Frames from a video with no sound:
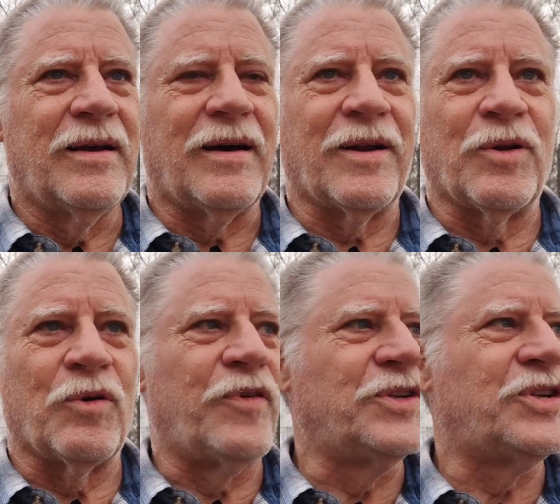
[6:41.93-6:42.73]
I don't know
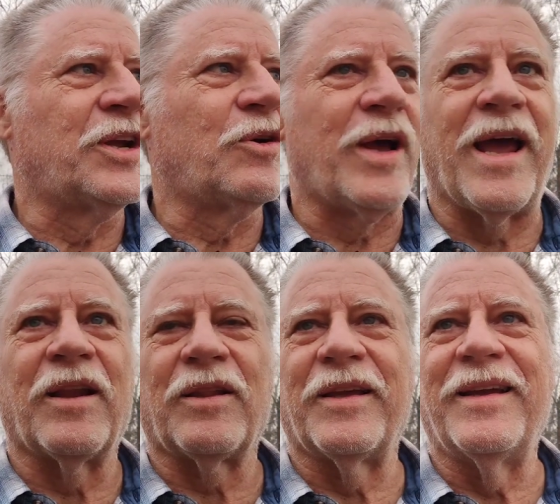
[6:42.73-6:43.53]
if he's single
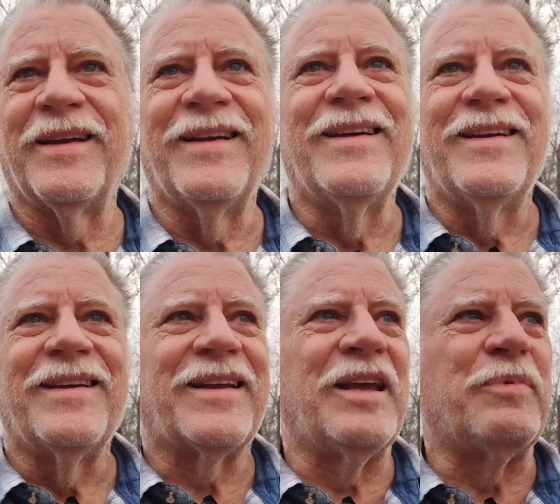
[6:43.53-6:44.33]
handedly
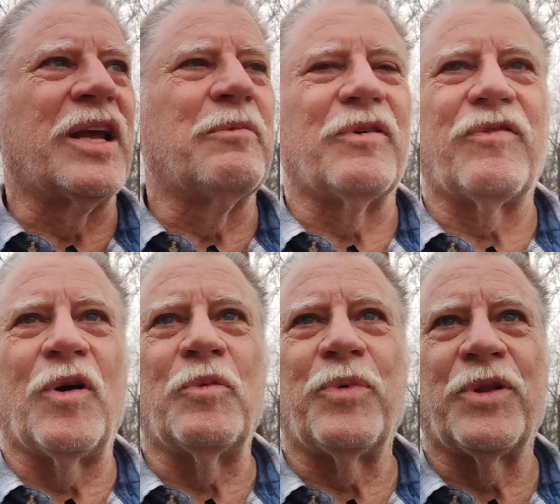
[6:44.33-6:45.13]
keeping them
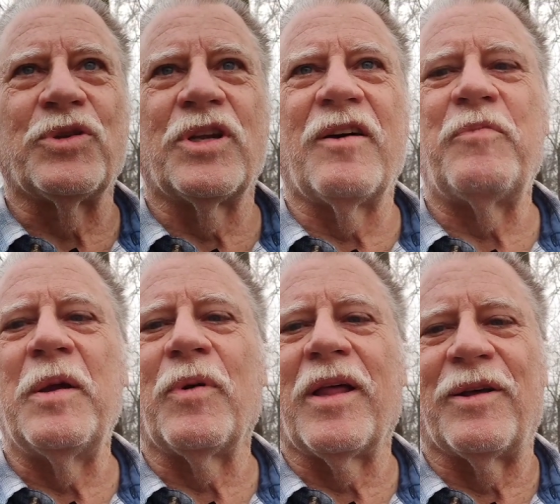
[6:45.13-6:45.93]
afloat, but there's enough
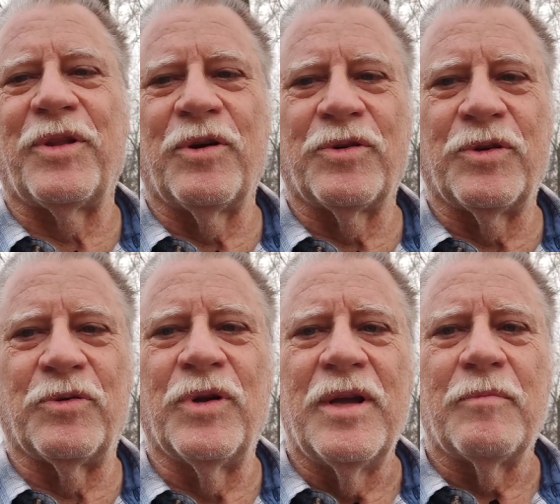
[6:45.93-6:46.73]
people out there
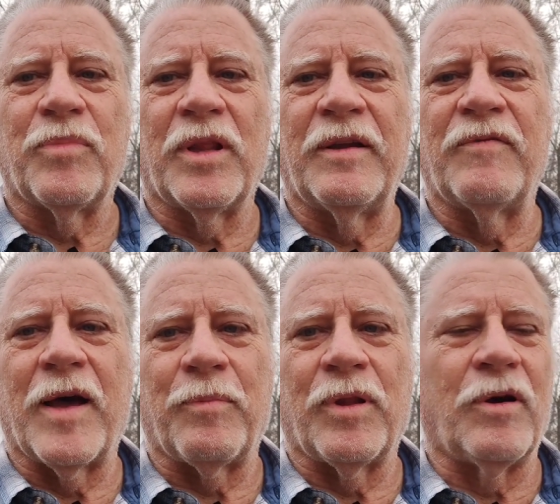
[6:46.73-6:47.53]
to believe
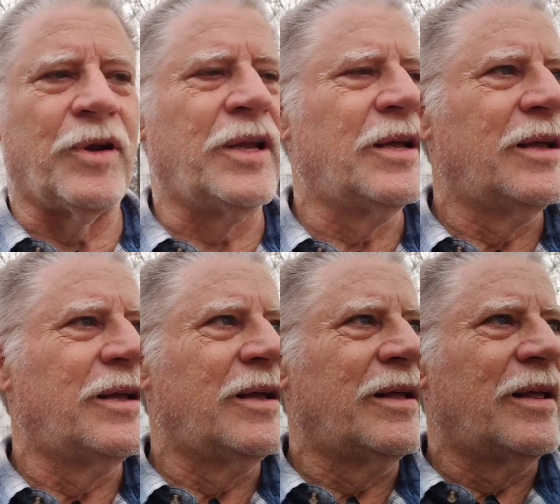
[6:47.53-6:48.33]
that baloney,
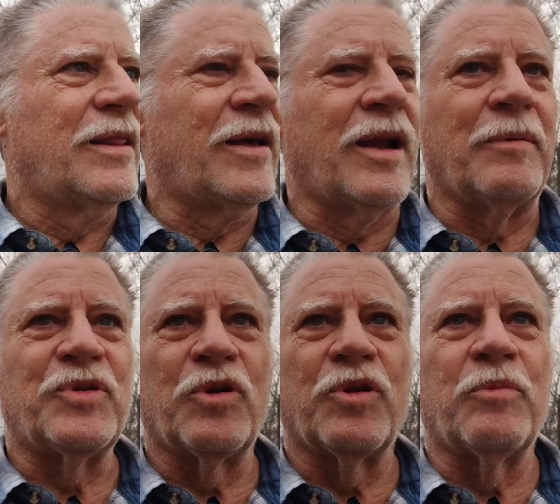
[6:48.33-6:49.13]
and I'm
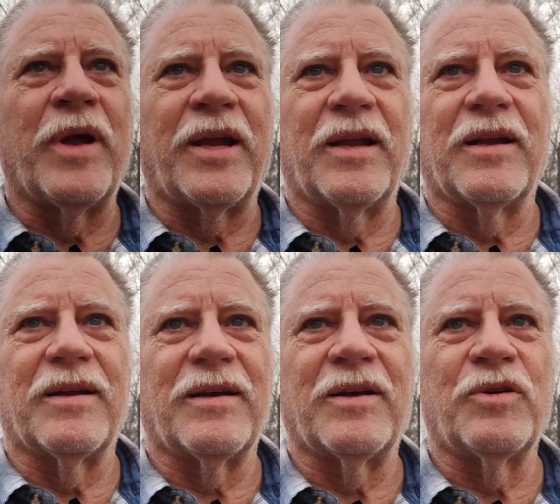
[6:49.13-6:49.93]
sure they're making
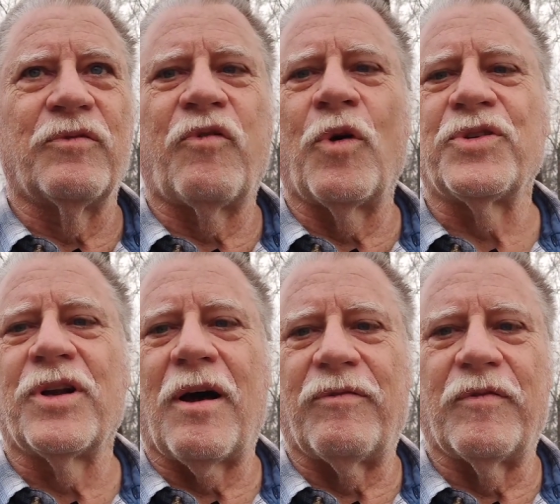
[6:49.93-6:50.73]
a, good fortune
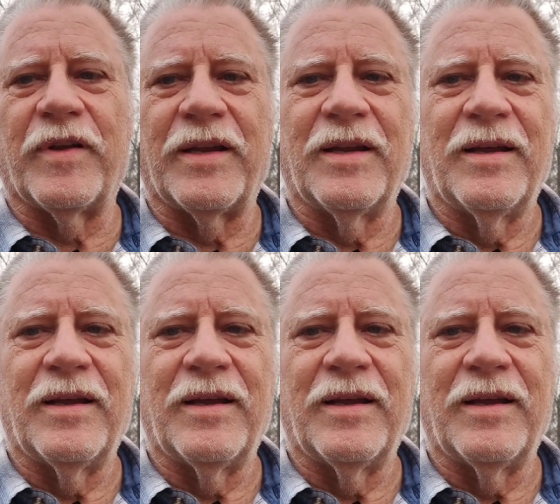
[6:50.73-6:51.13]
off of it.